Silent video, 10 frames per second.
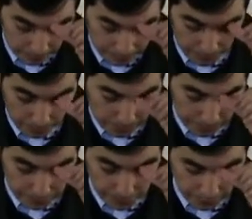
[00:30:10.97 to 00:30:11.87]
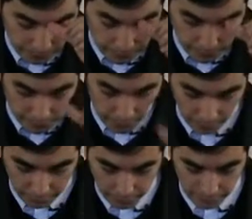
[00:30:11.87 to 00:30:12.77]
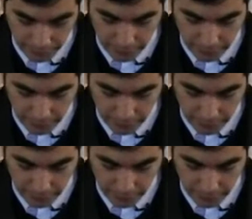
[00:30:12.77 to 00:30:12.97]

The publication of this chart was